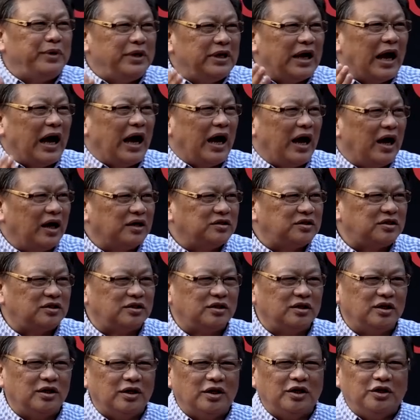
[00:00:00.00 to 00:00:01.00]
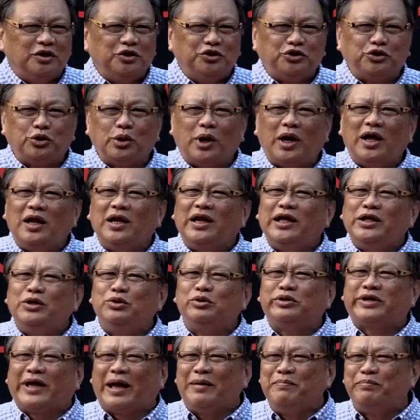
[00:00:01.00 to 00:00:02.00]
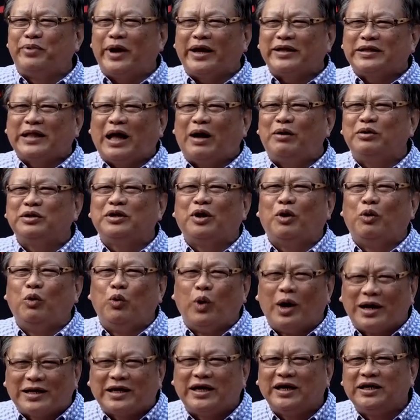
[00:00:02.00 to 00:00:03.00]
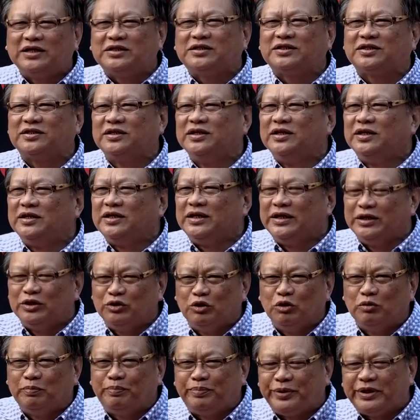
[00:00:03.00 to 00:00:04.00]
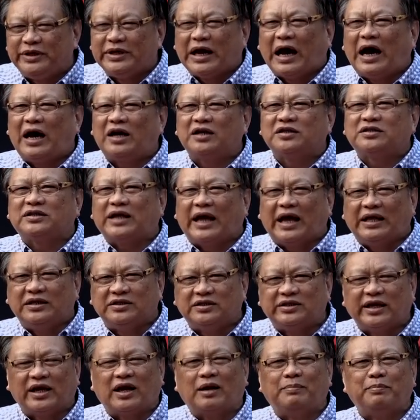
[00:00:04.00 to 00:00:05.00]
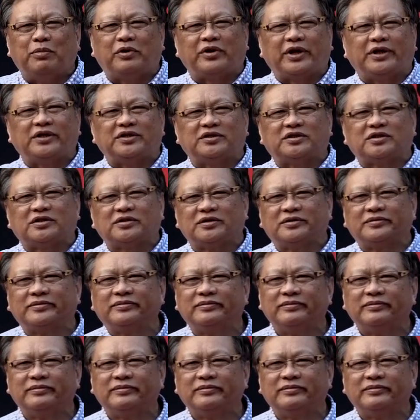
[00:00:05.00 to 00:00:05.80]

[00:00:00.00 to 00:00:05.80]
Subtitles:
PRs, Surely you can break down the workers into PRs and Singaporeans.